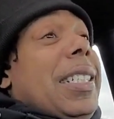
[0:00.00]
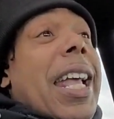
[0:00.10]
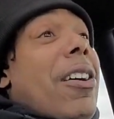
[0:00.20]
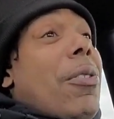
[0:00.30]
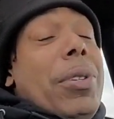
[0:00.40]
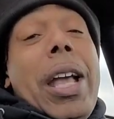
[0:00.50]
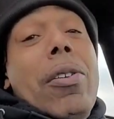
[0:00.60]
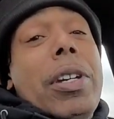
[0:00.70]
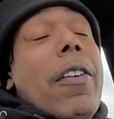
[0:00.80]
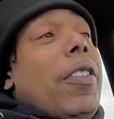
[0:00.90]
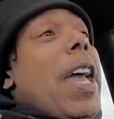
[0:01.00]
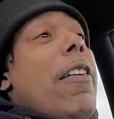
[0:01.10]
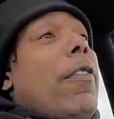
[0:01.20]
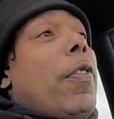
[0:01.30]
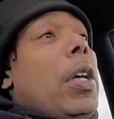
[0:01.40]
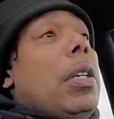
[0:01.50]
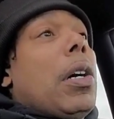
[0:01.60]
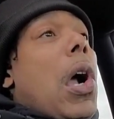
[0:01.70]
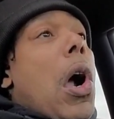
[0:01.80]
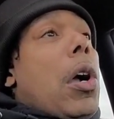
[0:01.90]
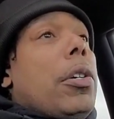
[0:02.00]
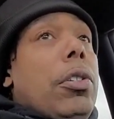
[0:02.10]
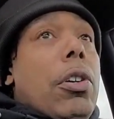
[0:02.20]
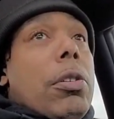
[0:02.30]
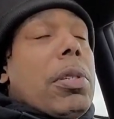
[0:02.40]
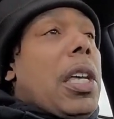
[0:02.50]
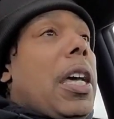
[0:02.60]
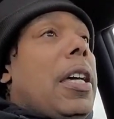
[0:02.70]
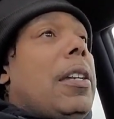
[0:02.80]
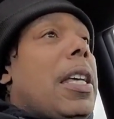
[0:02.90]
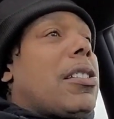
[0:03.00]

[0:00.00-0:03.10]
they gonna they gonna definitely have a fun little car. You know what I'm saying?